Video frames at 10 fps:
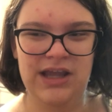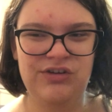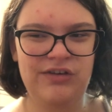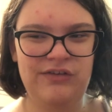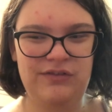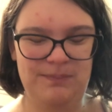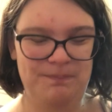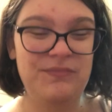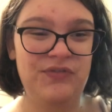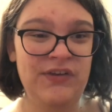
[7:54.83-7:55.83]
just
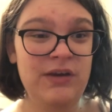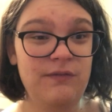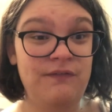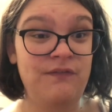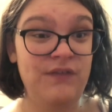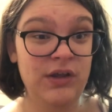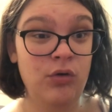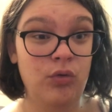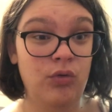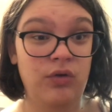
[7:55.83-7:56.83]
didn't
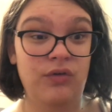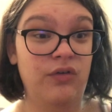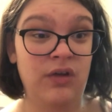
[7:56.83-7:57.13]
feel